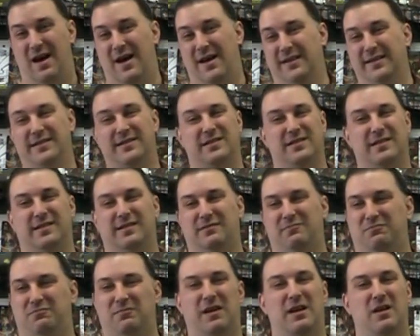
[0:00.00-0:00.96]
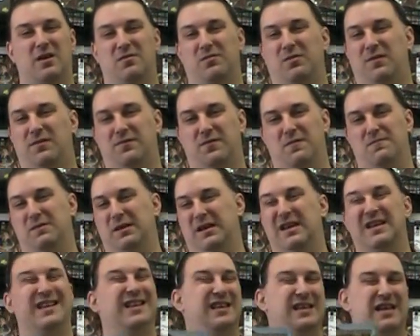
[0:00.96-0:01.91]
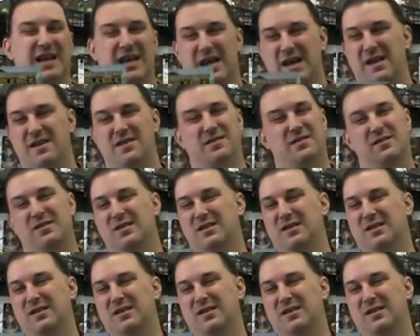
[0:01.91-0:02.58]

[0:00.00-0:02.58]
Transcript: It's just terrible from beginning to end,